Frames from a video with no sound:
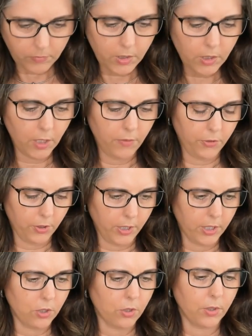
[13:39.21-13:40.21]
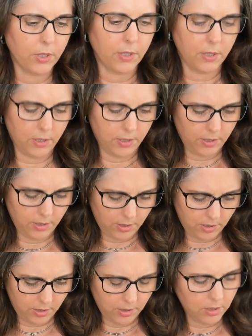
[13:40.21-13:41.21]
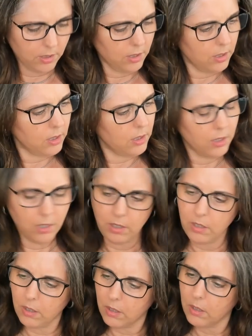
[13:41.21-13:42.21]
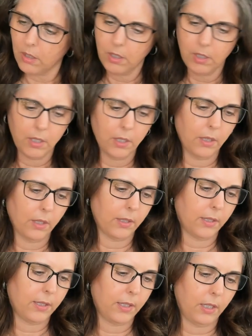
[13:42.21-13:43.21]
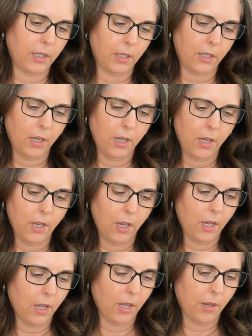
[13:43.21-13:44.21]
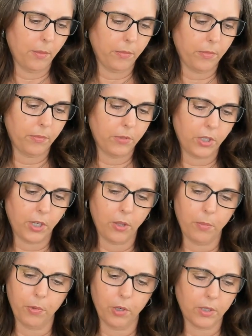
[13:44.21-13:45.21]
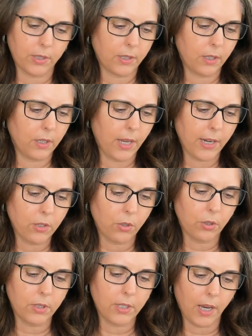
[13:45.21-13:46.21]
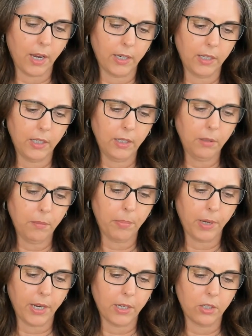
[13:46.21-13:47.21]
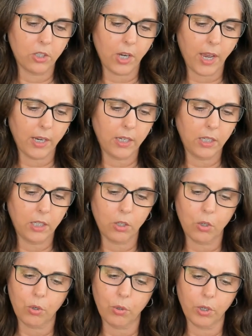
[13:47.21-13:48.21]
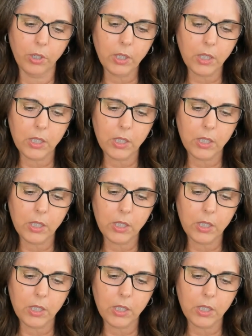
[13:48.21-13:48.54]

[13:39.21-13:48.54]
If you're interested, let's see. She had the books Natural Dyeing by Jackie Crook.